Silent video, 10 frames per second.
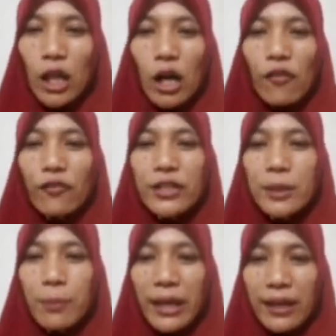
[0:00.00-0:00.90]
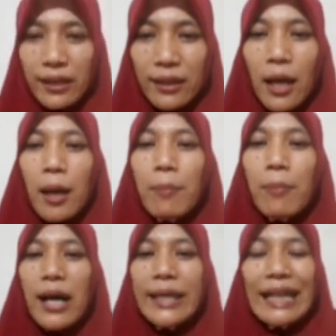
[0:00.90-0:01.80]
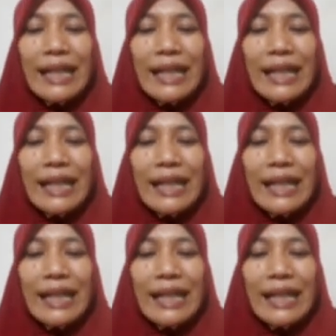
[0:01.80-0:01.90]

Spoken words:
of debate by